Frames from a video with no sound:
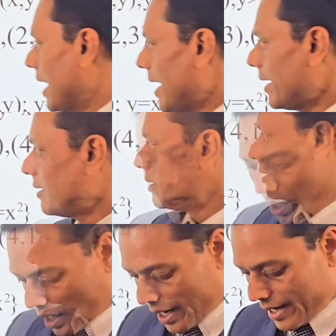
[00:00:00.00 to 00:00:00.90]

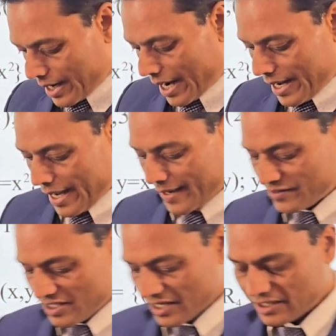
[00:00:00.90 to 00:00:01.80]
And I have
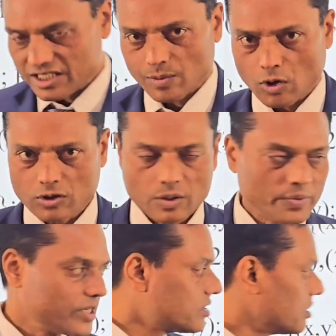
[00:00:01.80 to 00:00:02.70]
selected some order
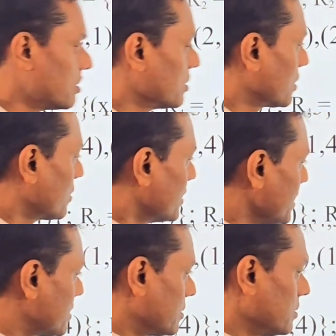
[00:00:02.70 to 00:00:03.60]
pairs under the
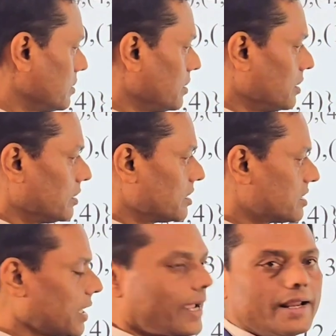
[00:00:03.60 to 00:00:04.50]
condition. The
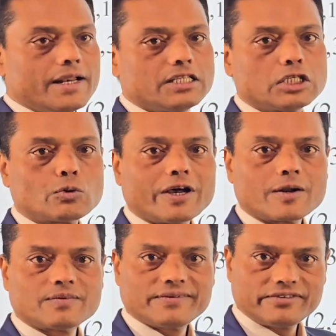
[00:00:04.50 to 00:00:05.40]
second is the square
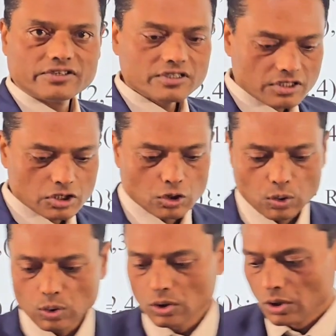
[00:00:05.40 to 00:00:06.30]
of the first.
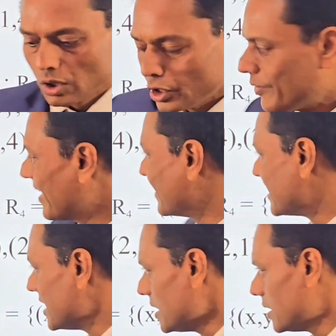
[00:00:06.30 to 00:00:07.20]
So you can
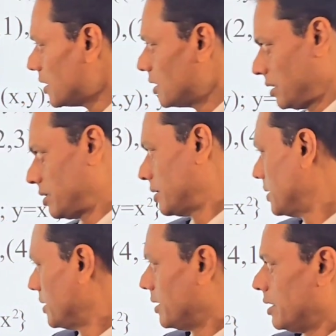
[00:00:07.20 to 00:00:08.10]
see
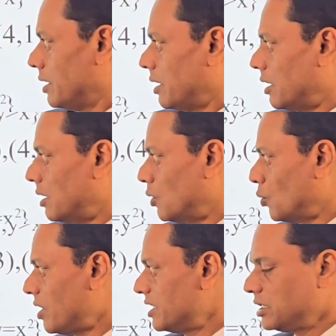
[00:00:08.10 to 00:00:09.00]

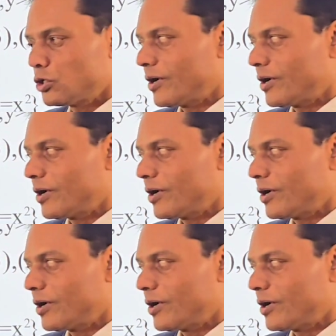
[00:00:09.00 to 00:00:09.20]
1 is the